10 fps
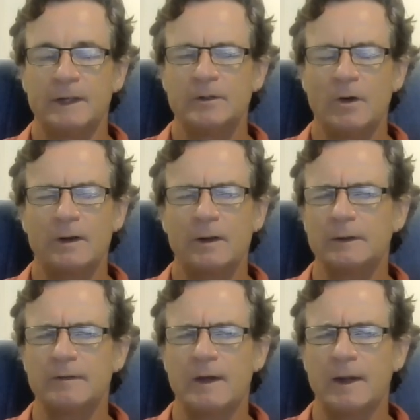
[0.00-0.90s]
And not
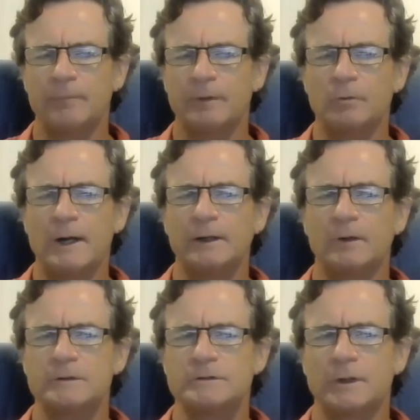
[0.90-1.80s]
only that, but
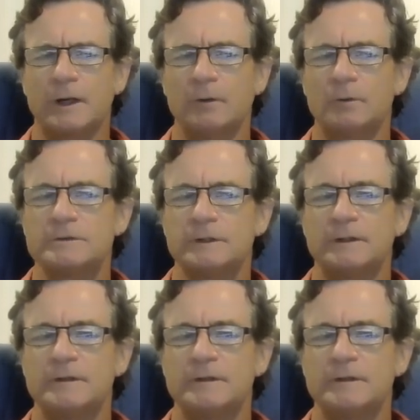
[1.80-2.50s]
running on trail also